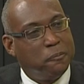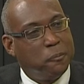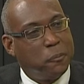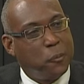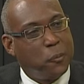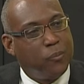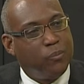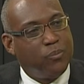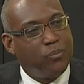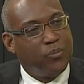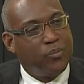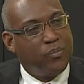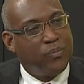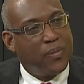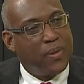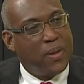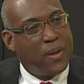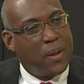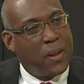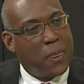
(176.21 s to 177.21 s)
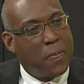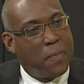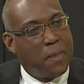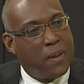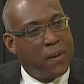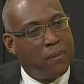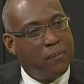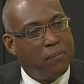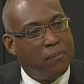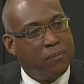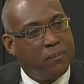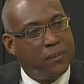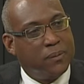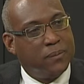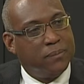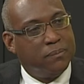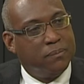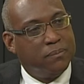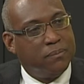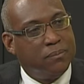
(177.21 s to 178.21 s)
Well, if I could just
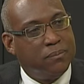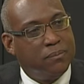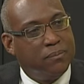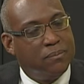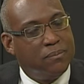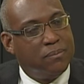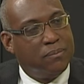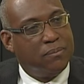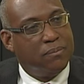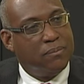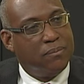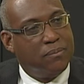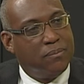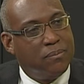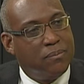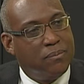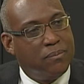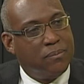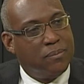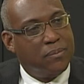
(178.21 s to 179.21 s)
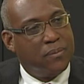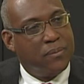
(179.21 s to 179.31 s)
provide just some general